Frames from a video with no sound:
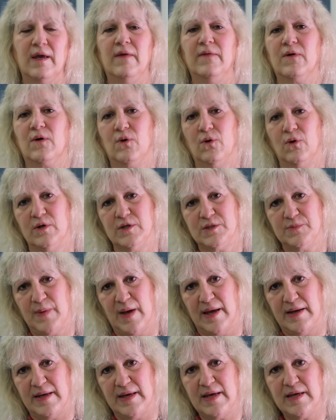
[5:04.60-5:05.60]
and the
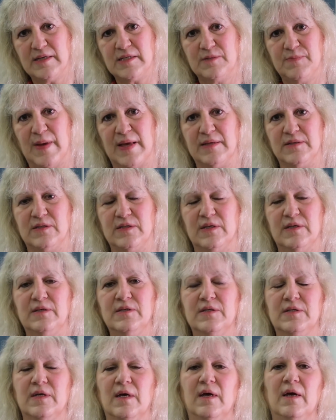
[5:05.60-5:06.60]
corresponding
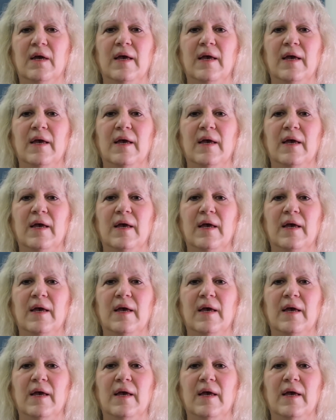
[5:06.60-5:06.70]
expenses,